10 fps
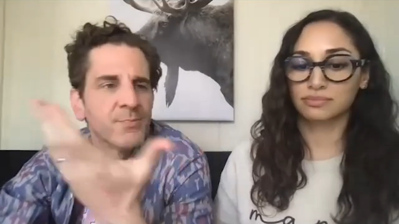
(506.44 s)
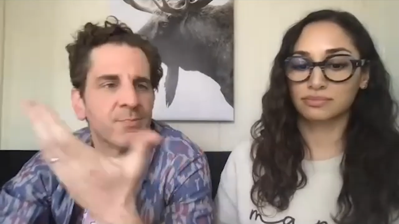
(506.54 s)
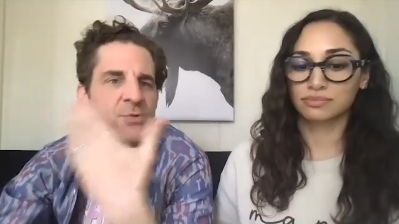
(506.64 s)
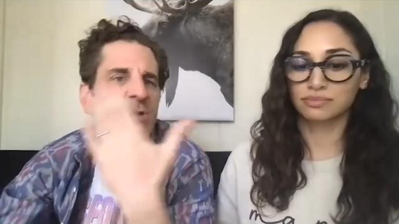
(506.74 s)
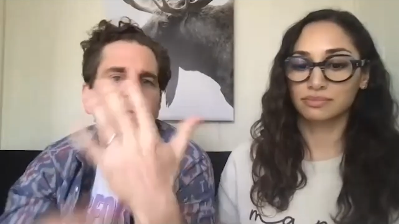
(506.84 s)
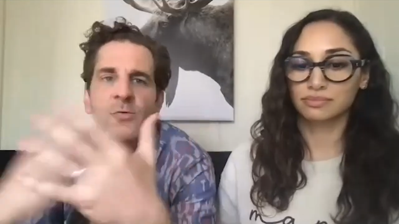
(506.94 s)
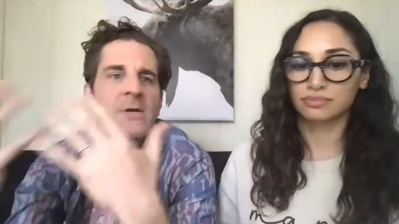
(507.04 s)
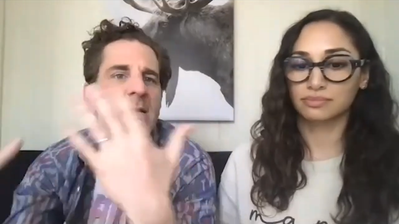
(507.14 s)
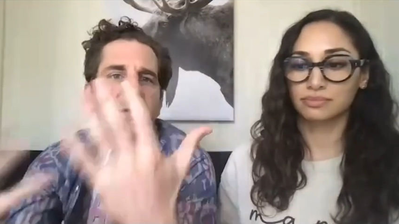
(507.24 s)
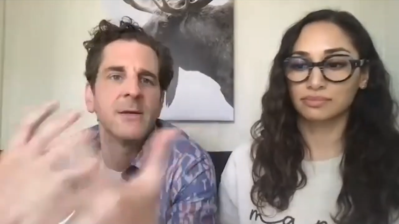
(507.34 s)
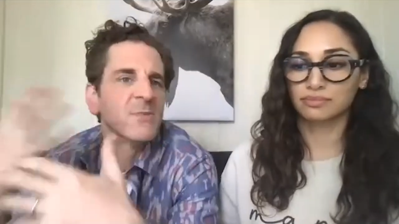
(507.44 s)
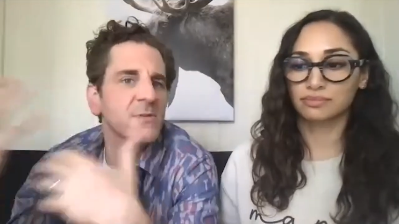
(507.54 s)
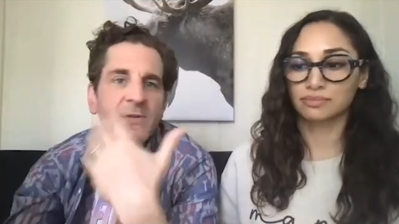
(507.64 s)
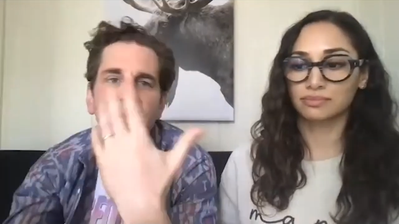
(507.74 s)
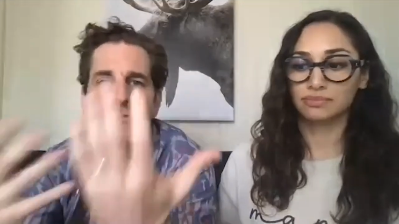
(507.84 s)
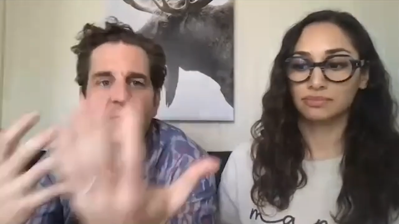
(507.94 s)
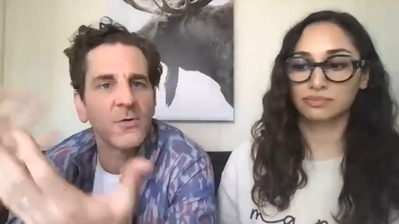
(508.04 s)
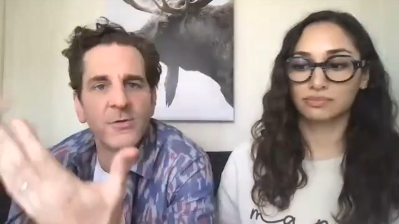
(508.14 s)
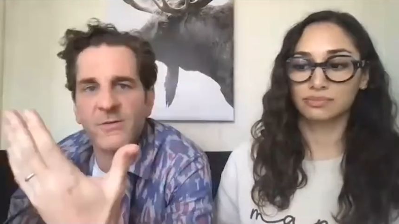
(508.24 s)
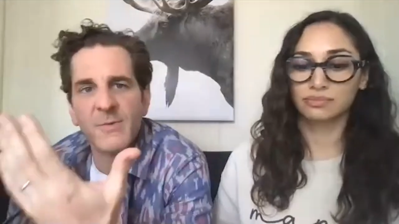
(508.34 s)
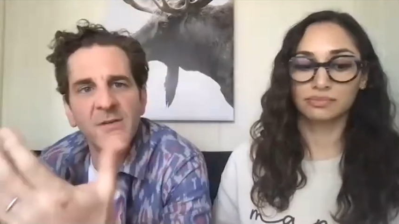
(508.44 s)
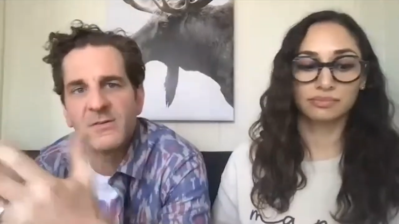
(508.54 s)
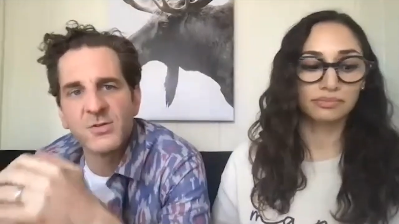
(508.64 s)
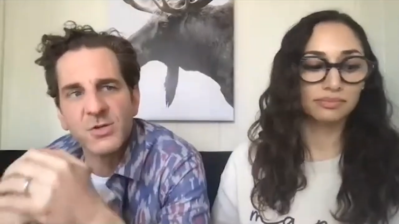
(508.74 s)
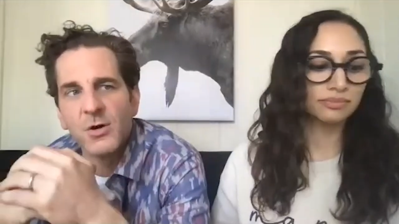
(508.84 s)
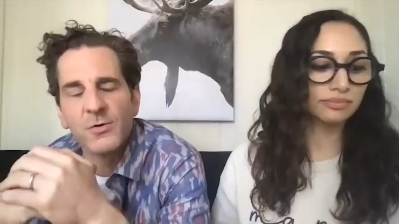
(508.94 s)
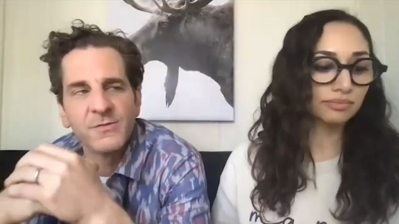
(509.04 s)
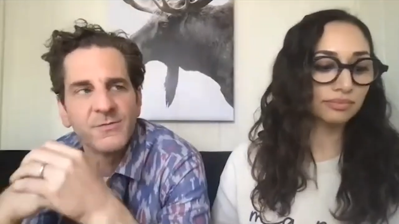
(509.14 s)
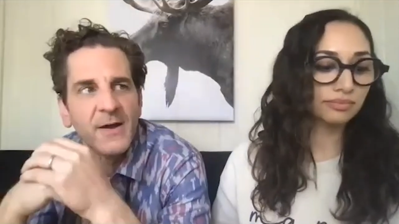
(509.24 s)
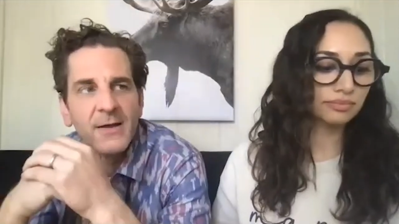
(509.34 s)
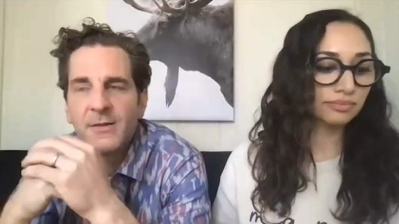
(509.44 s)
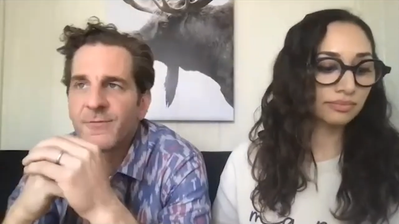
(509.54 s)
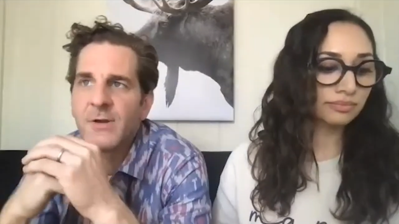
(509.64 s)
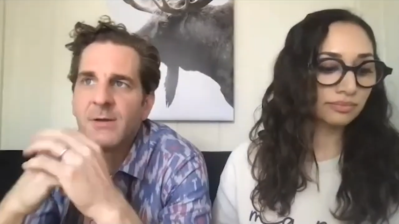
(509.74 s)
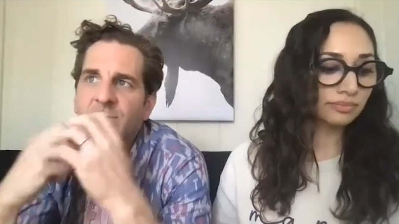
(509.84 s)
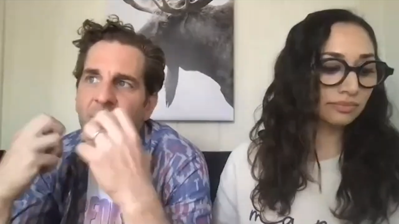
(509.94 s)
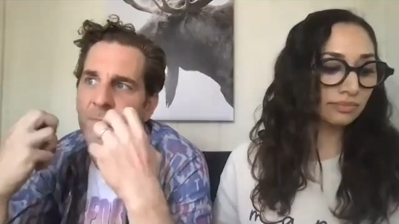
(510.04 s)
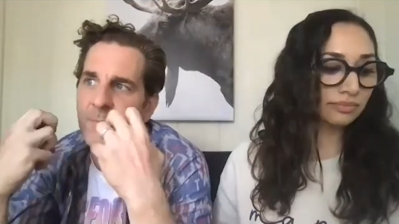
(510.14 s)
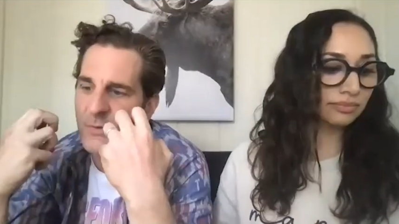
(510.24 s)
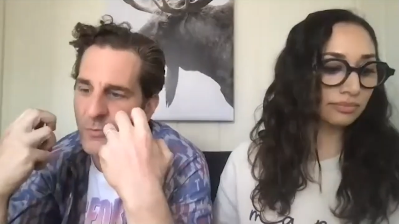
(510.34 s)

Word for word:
Speaker 1: Schitt's Creek and Kim's Convenience and all these amazing shows, and finally for him to be